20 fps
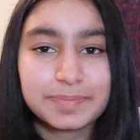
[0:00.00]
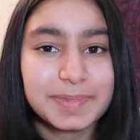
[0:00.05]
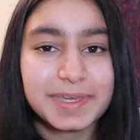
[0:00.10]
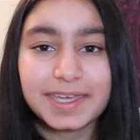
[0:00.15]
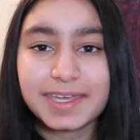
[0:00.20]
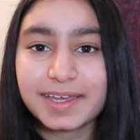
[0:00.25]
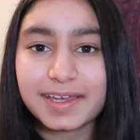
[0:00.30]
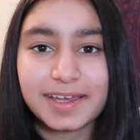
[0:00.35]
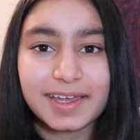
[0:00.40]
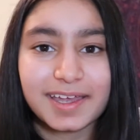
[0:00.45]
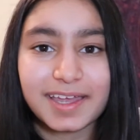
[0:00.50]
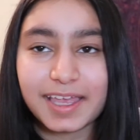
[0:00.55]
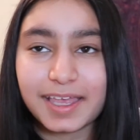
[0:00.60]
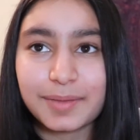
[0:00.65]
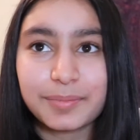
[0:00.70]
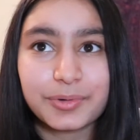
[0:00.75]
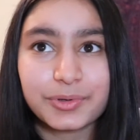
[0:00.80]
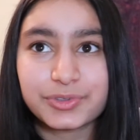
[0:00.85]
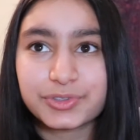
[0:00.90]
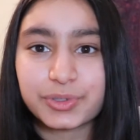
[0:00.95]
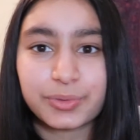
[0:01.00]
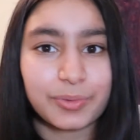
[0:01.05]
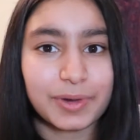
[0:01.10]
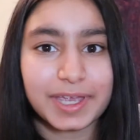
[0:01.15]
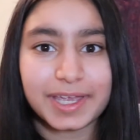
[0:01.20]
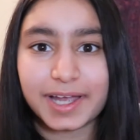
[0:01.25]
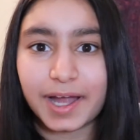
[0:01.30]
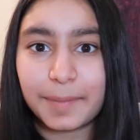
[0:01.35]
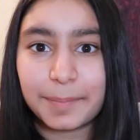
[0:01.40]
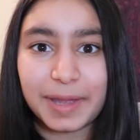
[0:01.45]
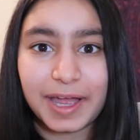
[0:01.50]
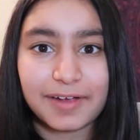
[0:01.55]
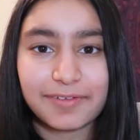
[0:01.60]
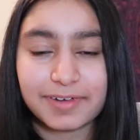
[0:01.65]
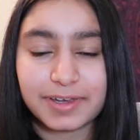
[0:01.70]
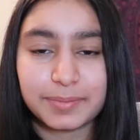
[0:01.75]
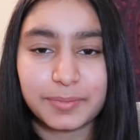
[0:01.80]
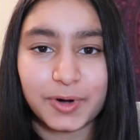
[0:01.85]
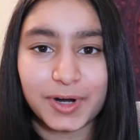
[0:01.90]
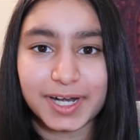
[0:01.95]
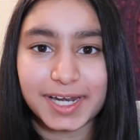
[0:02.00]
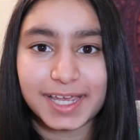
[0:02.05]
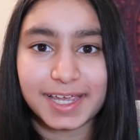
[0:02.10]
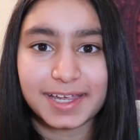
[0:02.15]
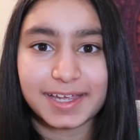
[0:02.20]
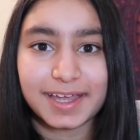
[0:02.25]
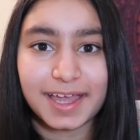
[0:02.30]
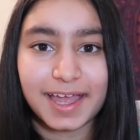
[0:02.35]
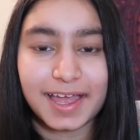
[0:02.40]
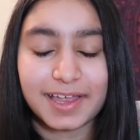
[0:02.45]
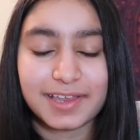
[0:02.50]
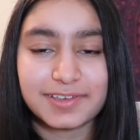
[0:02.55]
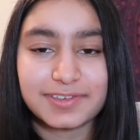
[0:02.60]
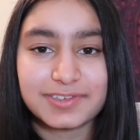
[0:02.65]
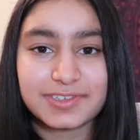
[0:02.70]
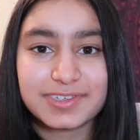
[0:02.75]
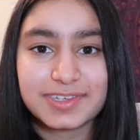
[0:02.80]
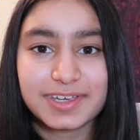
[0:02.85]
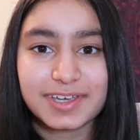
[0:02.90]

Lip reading: being able to wake up every morning and